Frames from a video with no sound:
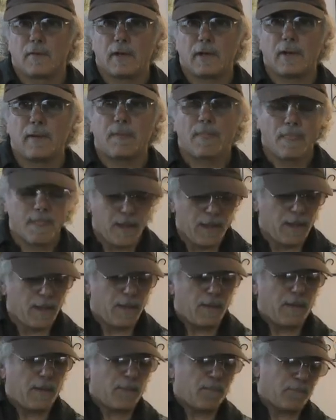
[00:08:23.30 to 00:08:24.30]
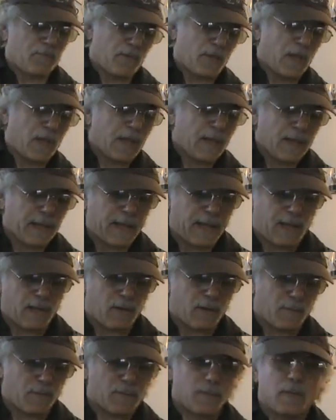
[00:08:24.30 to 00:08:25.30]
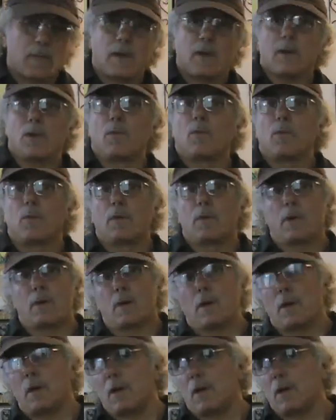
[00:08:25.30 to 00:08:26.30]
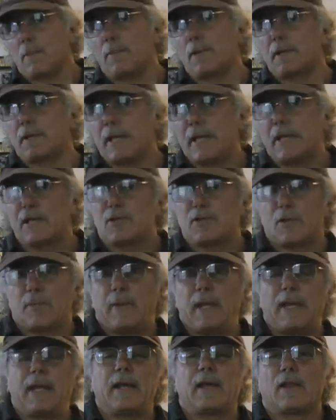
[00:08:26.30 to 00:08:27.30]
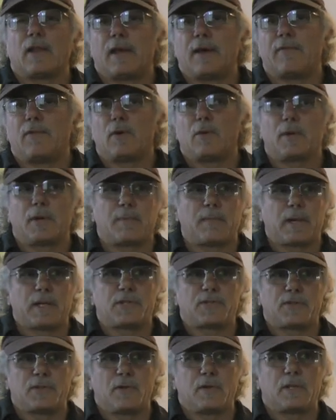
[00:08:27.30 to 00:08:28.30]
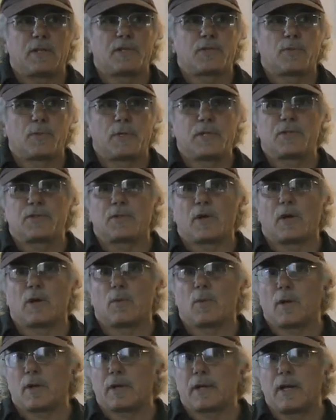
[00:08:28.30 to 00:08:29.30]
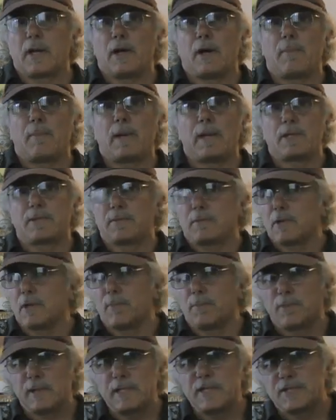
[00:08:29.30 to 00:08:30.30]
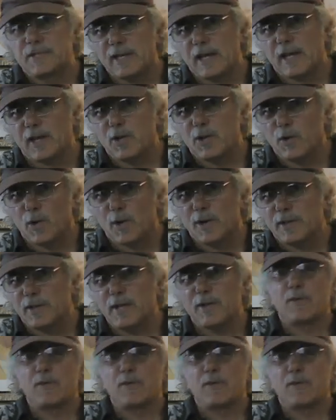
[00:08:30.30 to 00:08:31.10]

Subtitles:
Right. Now, at the intermediate level with my students, we start working on my Complete Scale and Chord